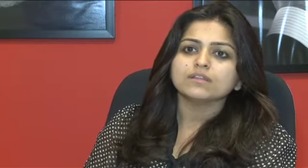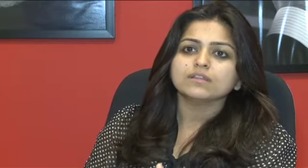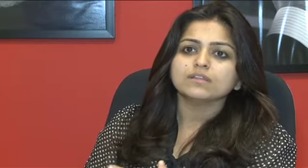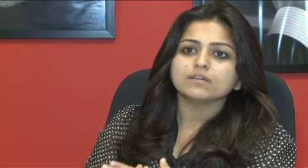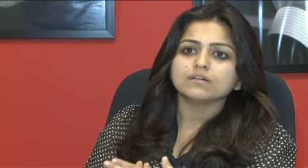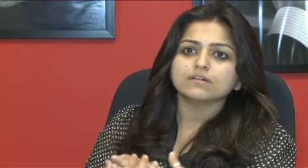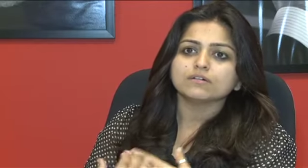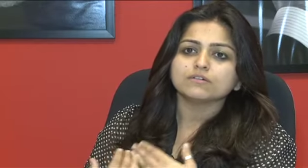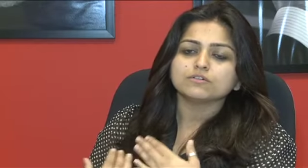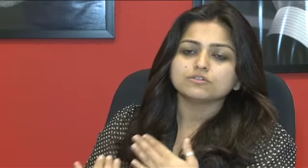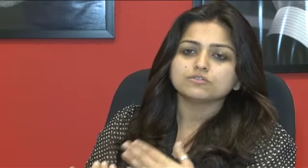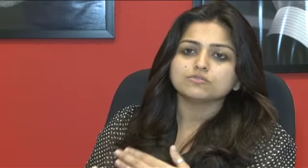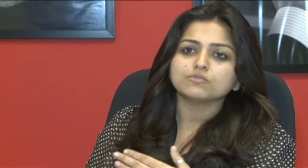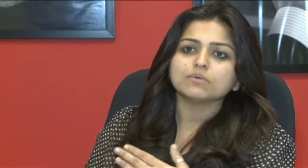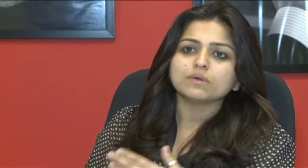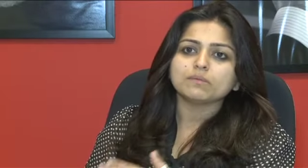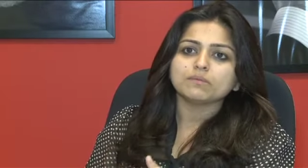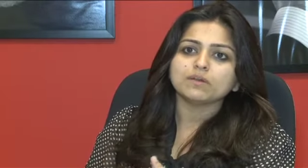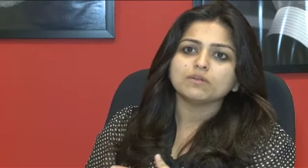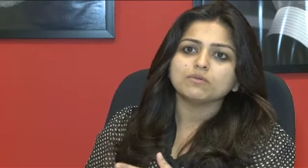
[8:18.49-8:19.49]
the two
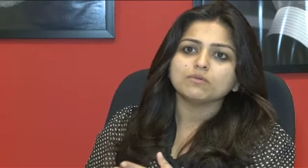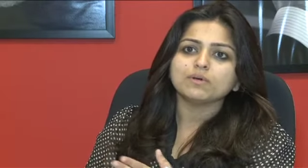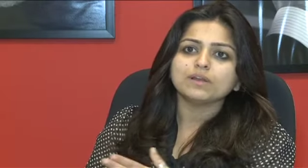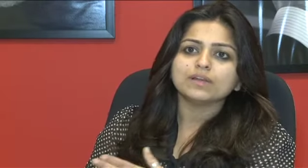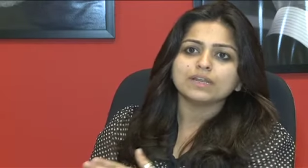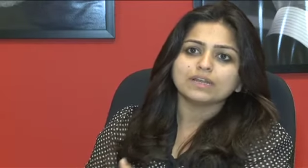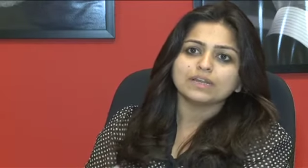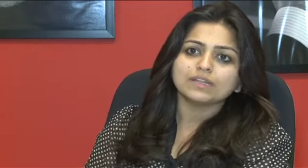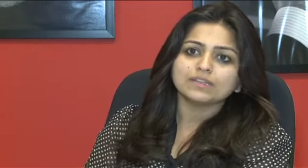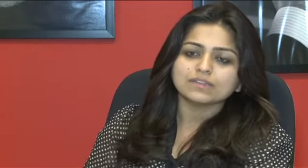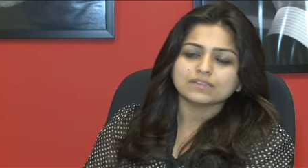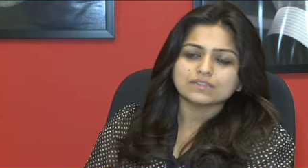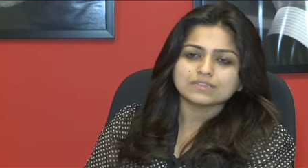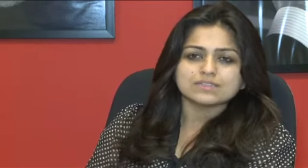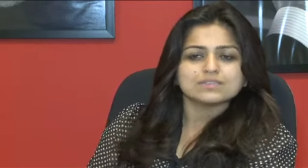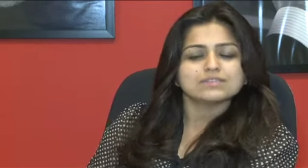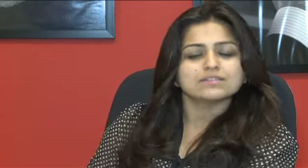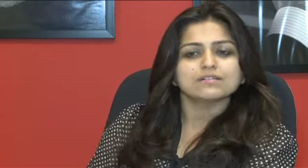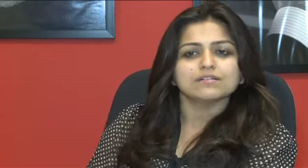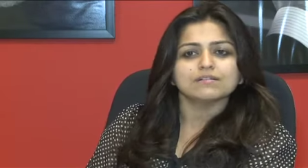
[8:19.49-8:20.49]
women who were leading
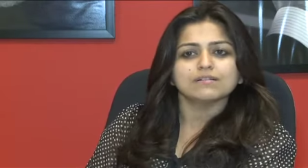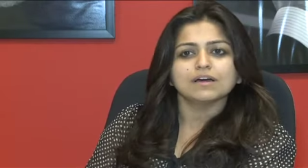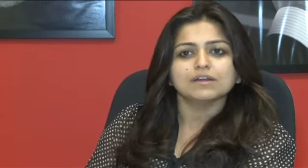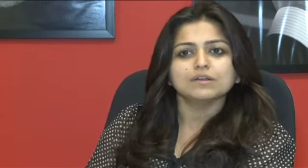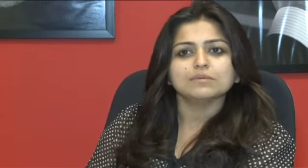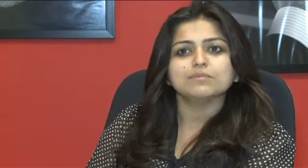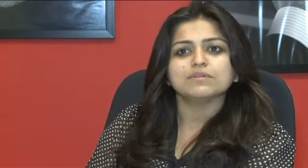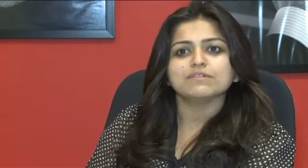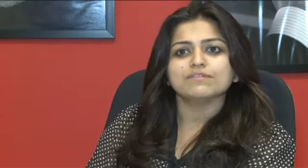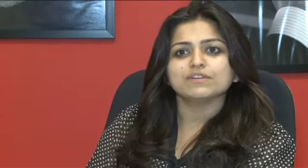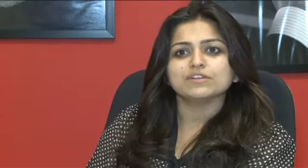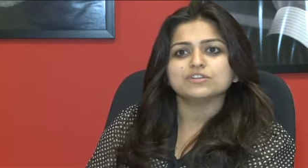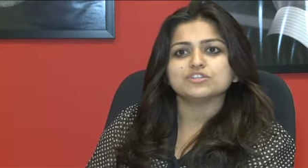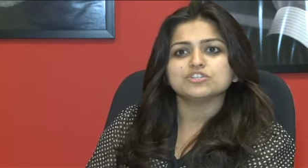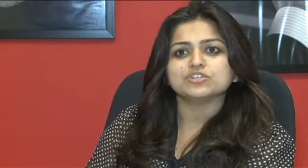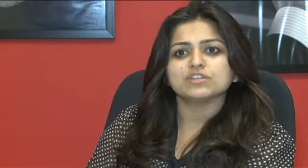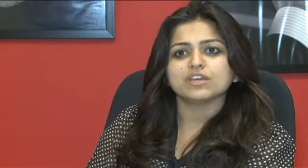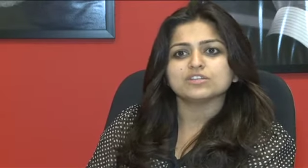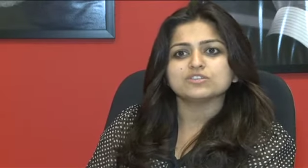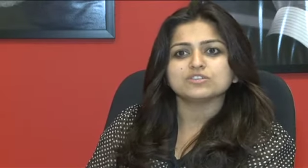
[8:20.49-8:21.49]
this uh,
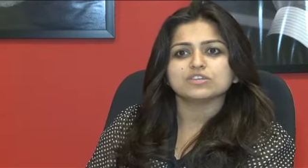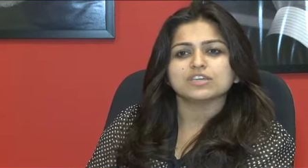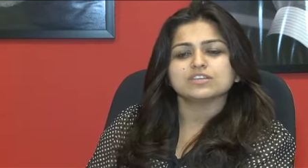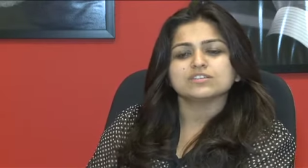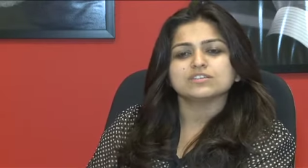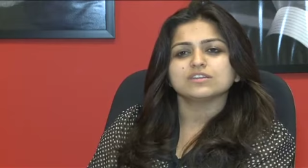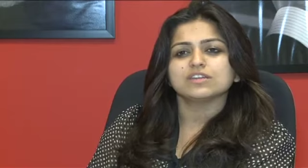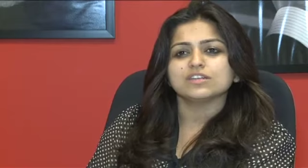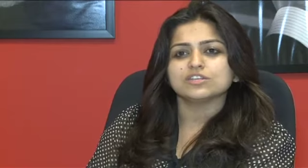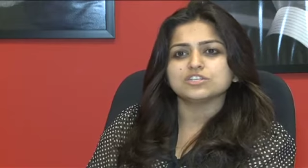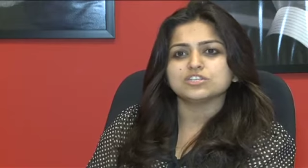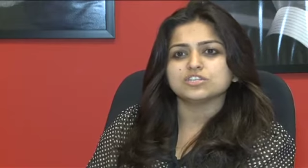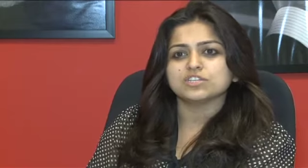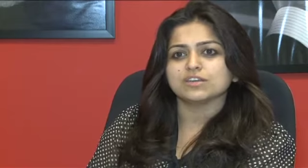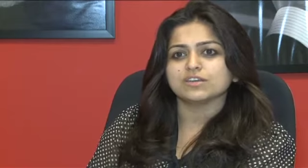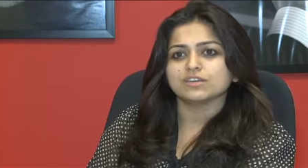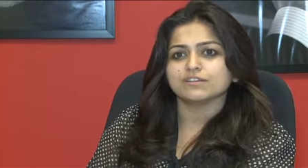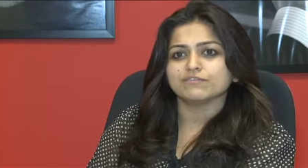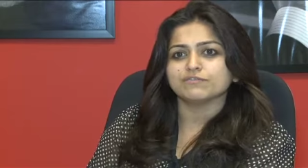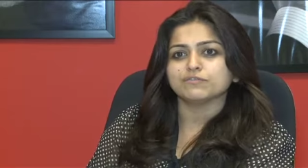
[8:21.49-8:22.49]
underprivileged education
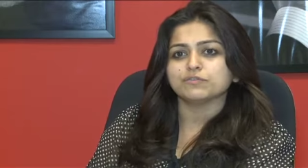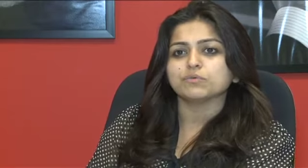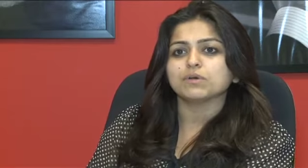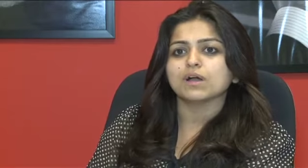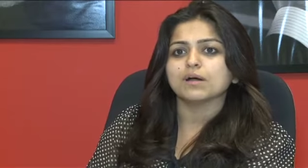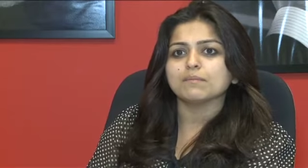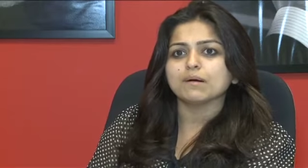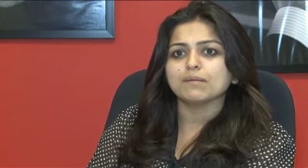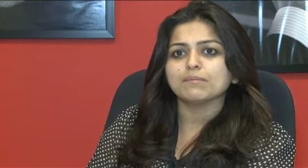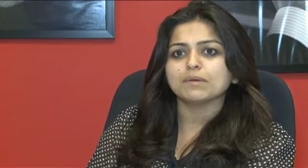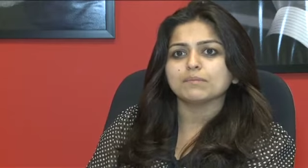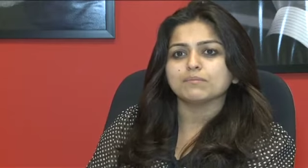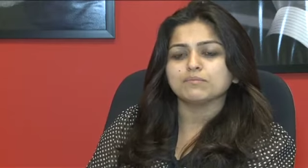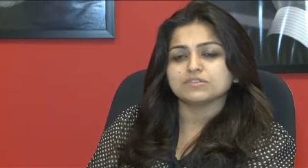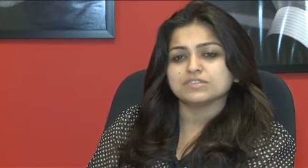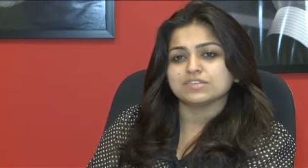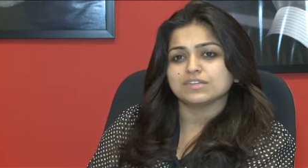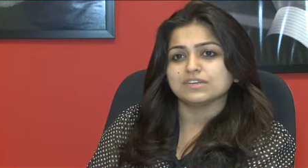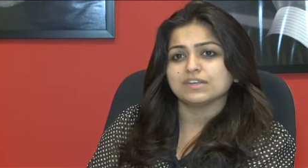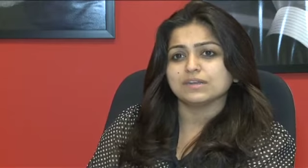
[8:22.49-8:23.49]
initiative to come up and
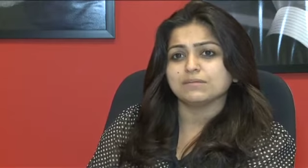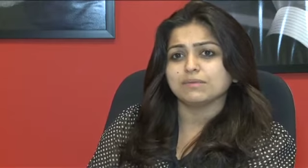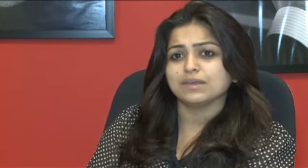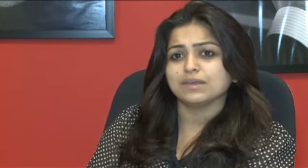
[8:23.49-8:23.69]
present at